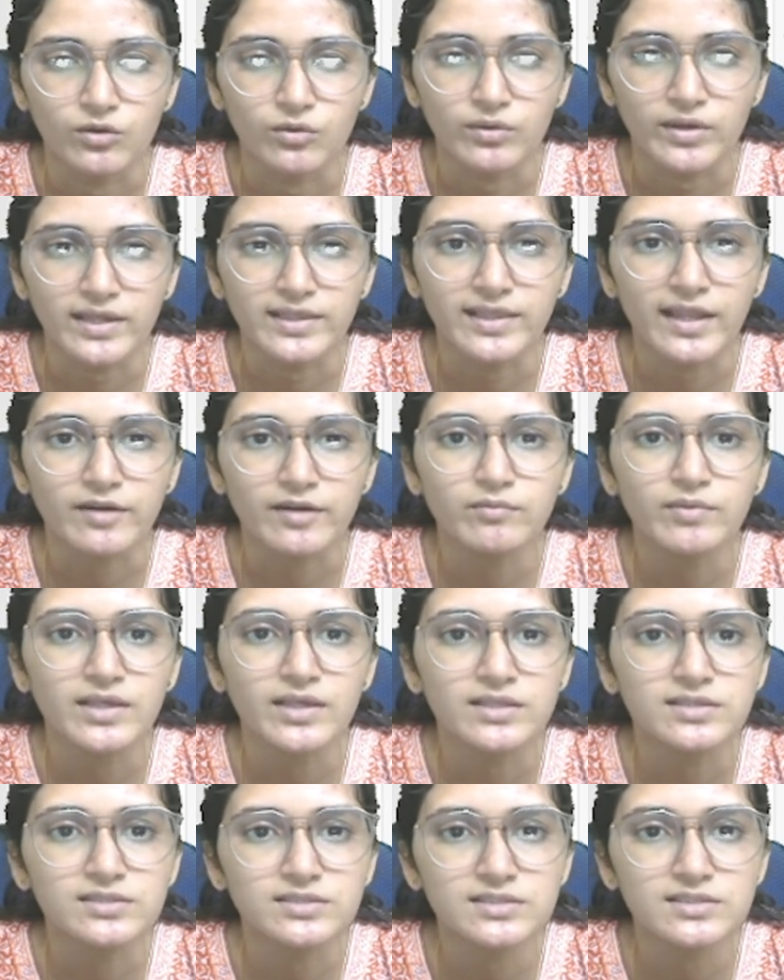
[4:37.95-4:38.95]
Okay, that
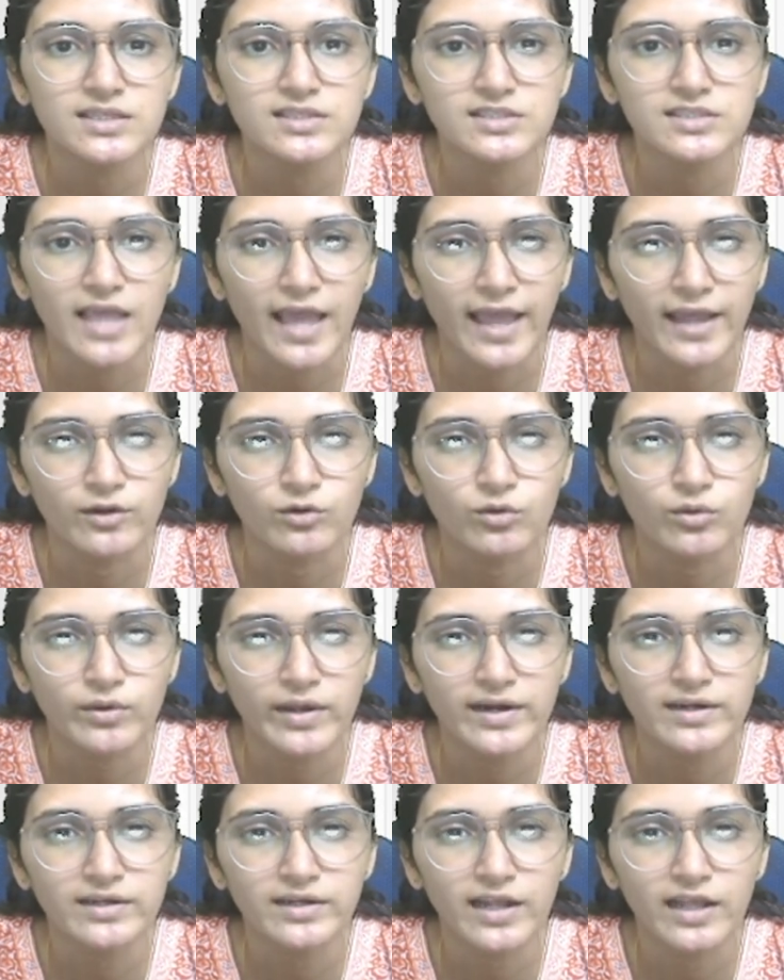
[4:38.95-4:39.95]
means this arrow
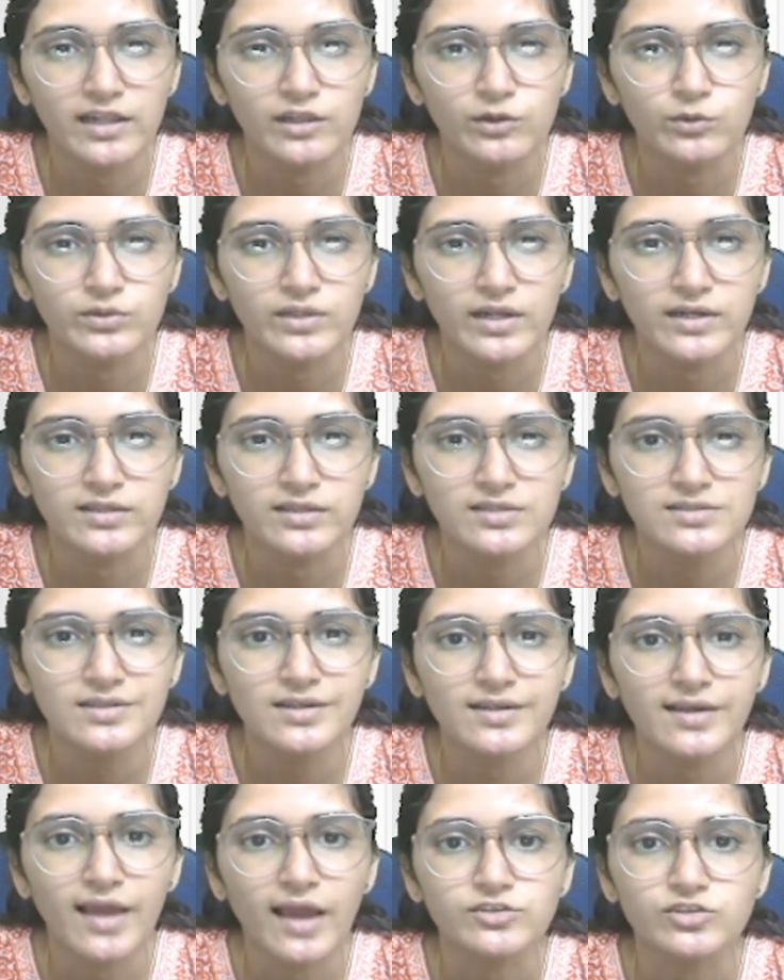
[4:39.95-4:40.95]
can tell you that this
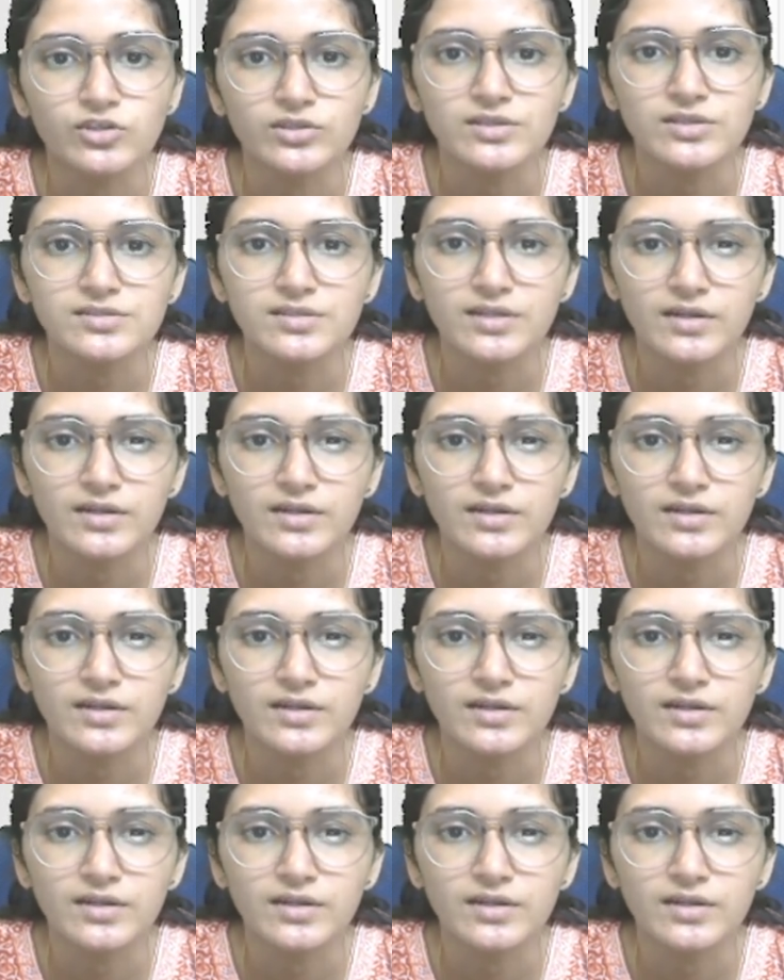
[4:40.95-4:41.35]
reaction is